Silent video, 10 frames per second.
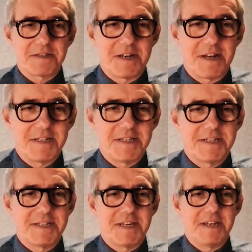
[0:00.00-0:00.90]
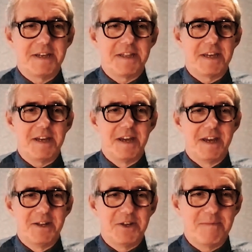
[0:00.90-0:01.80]
delighted to see that the
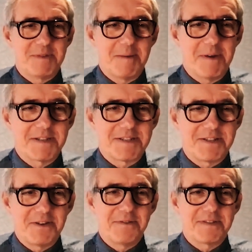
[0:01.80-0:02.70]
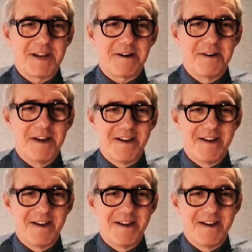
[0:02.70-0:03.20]
gmt master 2 is now